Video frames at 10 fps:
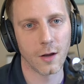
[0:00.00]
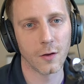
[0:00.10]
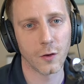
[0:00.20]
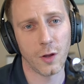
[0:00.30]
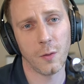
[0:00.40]

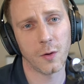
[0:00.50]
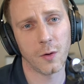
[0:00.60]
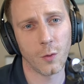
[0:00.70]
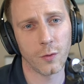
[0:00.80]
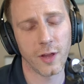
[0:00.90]
So they were
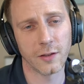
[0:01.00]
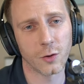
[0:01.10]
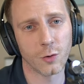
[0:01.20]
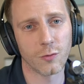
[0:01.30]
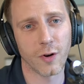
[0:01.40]
called things
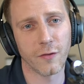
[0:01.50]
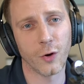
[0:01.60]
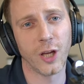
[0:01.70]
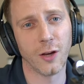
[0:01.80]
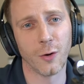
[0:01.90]
called
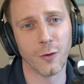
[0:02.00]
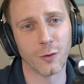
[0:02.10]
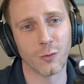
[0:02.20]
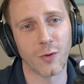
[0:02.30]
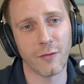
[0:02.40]
refugios
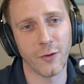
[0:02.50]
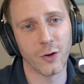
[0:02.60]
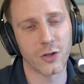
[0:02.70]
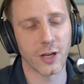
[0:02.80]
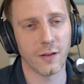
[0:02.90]
or
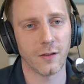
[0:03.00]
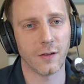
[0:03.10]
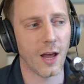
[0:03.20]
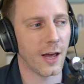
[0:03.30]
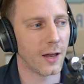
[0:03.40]
refuges,
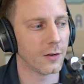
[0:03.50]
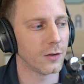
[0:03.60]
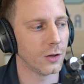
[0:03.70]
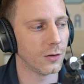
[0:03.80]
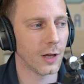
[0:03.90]
and
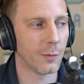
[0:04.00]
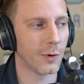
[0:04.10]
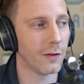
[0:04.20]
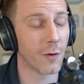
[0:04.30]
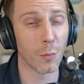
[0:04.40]
you, they were
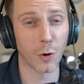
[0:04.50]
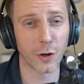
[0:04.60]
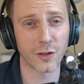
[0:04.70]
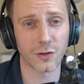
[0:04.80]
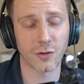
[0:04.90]
either
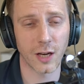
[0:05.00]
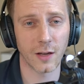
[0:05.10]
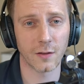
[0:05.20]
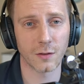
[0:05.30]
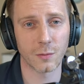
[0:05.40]

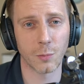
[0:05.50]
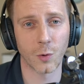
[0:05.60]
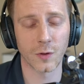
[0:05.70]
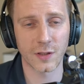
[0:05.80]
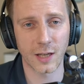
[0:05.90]
monasteries,
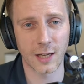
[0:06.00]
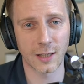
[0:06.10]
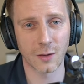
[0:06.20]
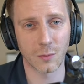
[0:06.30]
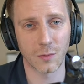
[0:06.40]
sports
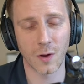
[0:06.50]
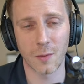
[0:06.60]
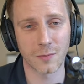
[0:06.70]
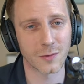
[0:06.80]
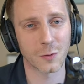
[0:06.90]
stadium, uh,
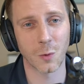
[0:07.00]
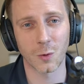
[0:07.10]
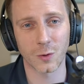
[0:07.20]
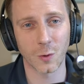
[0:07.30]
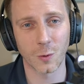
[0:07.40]

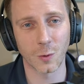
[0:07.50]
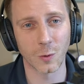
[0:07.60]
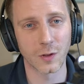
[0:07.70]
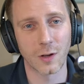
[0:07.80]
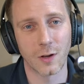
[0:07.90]
sports
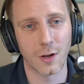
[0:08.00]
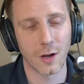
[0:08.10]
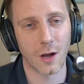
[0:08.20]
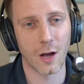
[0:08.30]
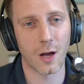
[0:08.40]
halls,
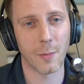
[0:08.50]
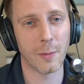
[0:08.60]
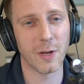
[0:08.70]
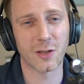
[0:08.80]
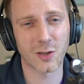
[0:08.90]
uh,
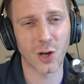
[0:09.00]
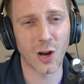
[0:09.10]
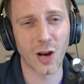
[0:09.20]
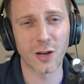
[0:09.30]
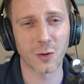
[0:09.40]
maybe a
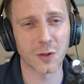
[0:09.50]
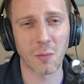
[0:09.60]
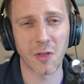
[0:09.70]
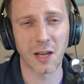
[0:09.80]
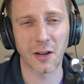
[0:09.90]
church or
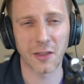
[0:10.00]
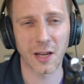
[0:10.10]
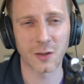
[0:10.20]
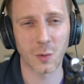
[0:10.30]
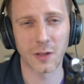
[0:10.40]
something like
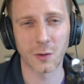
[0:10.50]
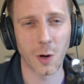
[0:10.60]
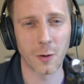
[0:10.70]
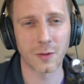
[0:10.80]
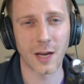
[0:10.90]
that, or a little
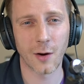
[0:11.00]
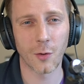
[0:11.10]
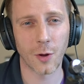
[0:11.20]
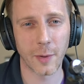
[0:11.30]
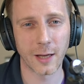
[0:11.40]
hotel
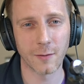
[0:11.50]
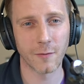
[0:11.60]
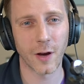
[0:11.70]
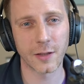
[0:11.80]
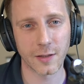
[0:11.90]
that had been
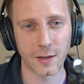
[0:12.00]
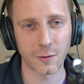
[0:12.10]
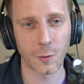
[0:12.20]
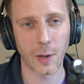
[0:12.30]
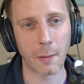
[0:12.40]
converted
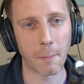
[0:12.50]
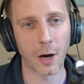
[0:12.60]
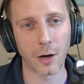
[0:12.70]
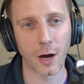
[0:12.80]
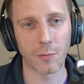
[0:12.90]
into a big
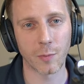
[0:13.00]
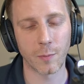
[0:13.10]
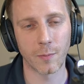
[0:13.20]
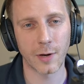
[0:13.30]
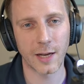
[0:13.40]
bunk up
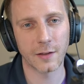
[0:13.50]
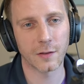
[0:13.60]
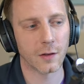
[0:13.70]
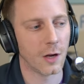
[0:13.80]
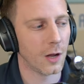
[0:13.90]

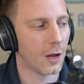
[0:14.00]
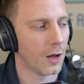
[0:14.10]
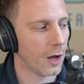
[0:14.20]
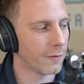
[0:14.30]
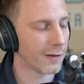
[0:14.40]
place.
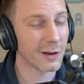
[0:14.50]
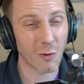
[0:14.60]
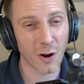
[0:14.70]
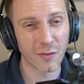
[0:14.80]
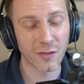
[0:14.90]
Uh, very
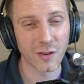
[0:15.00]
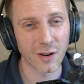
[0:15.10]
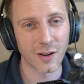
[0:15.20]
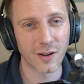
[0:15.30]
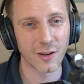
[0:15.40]
rough,
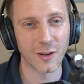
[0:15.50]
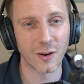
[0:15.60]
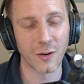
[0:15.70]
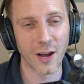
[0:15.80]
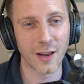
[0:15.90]
you
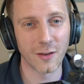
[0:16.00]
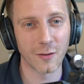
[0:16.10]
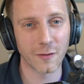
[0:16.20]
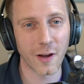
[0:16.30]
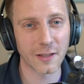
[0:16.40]
know. And the
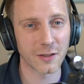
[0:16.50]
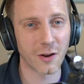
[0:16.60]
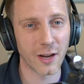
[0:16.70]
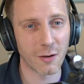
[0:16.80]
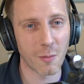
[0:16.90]
first
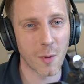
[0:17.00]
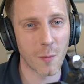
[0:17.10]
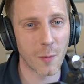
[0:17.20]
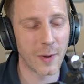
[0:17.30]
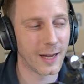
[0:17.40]
night, I
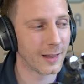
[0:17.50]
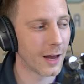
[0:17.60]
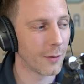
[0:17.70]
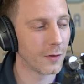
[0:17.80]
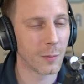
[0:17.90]
remember being
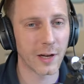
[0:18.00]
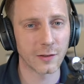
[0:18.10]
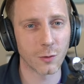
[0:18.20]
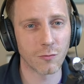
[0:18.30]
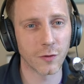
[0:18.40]
there in the place
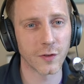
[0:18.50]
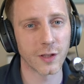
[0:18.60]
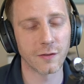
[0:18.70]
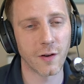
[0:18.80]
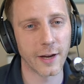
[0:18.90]
called
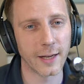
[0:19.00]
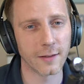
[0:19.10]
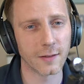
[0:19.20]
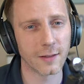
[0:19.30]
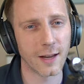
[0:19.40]

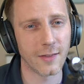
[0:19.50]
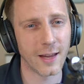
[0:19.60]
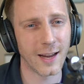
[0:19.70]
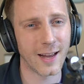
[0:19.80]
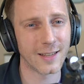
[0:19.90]
Roncesvalles, and
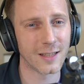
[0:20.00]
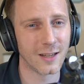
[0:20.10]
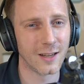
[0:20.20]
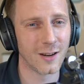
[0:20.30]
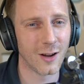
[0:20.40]
they had
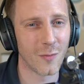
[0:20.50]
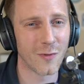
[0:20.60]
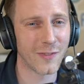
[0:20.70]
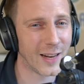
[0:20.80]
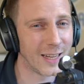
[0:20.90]
um,
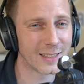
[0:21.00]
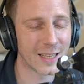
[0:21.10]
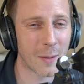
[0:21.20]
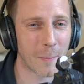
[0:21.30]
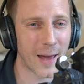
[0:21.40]
fleas in
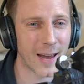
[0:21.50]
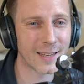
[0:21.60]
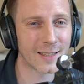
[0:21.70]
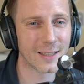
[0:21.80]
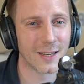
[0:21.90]
the
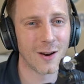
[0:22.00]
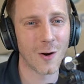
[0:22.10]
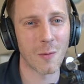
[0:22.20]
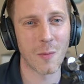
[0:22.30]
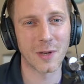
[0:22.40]
bed.
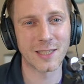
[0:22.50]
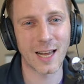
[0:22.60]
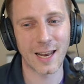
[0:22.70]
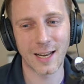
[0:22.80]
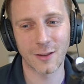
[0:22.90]
I remember
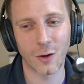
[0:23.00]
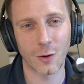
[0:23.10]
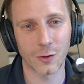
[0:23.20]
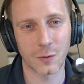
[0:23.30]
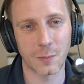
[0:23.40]
telling the
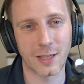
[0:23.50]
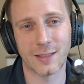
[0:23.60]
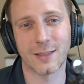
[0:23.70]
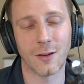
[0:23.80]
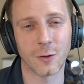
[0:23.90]
hospi-
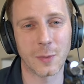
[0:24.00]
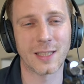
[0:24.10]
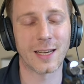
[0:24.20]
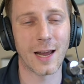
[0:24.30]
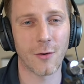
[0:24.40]

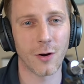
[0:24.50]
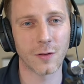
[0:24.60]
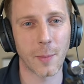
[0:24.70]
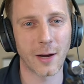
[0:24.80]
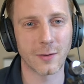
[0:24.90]
hospitaleros
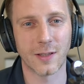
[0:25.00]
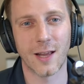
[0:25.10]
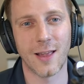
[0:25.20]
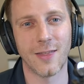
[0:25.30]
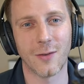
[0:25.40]
about it,
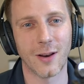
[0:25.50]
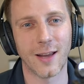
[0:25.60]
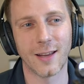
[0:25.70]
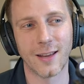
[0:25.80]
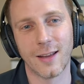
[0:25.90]
and they were like,